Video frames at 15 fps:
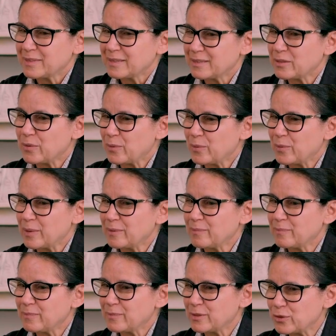So
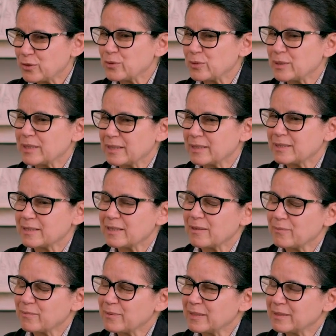the shooting itself
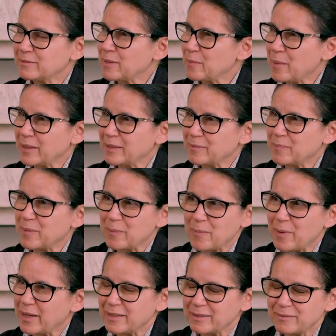will remain in my
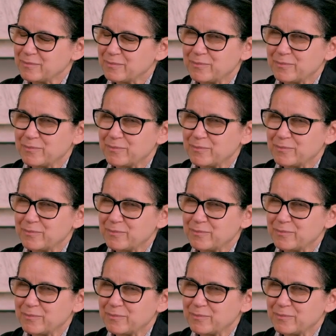mind